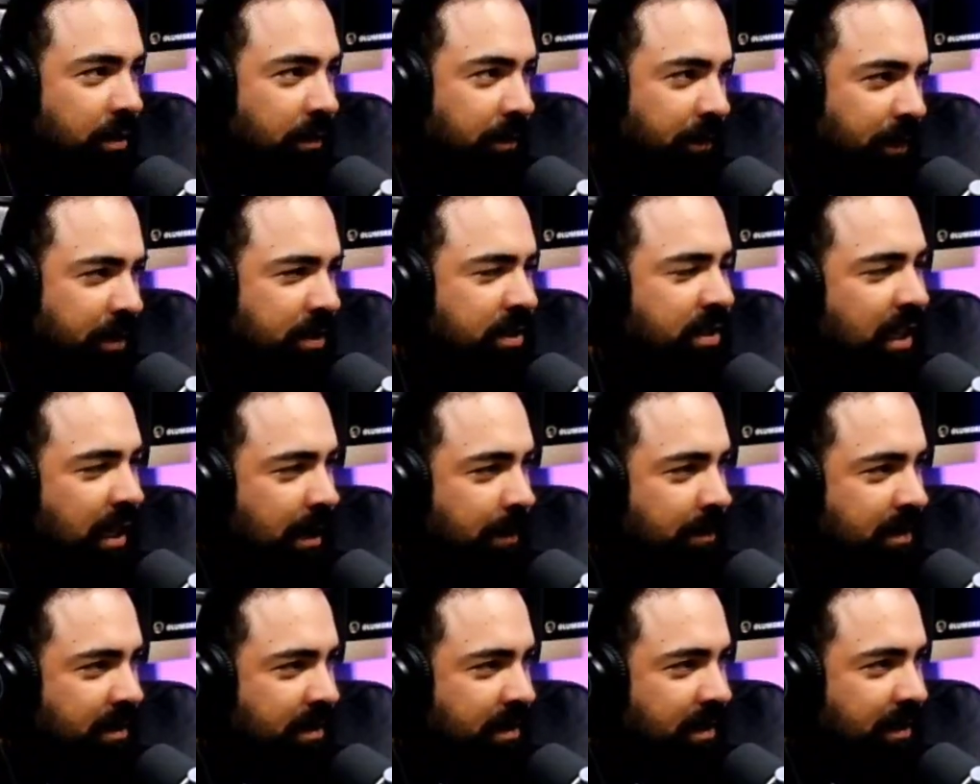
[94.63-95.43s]
So the first
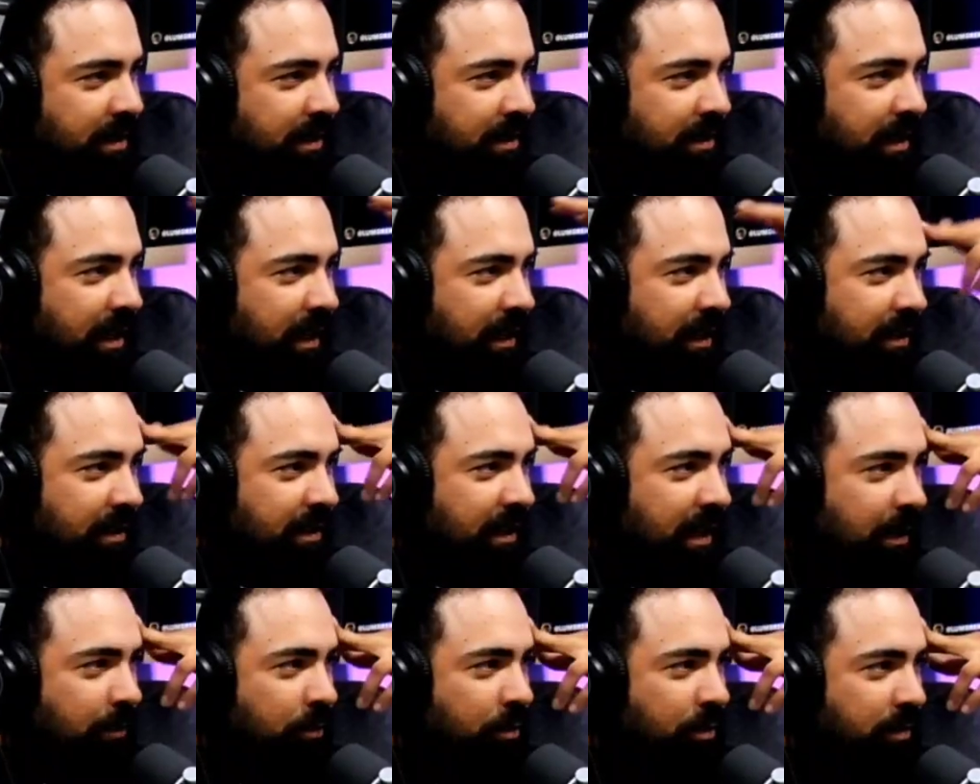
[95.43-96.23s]
time is that the
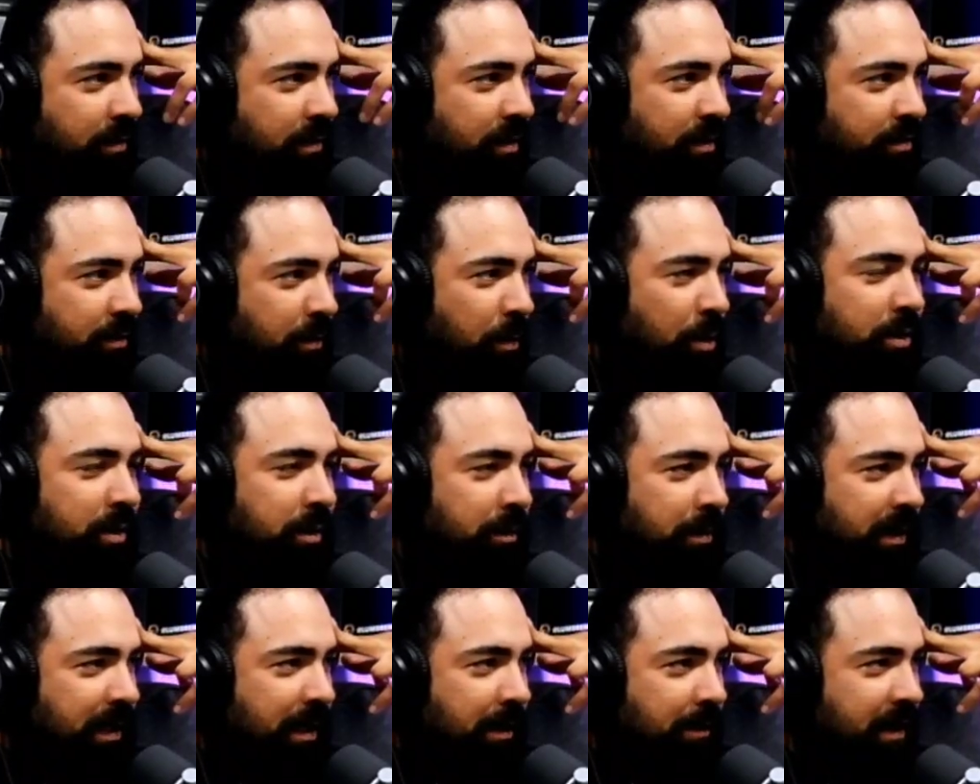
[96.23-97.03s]
time, or there's
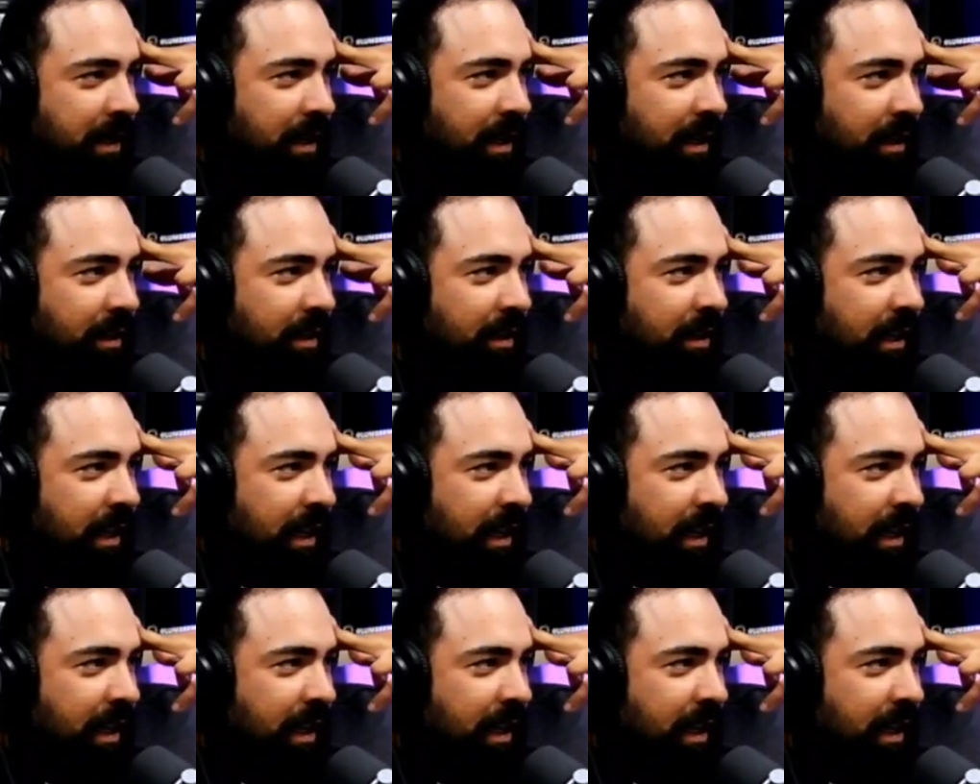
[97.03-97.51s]
multiple? I mean,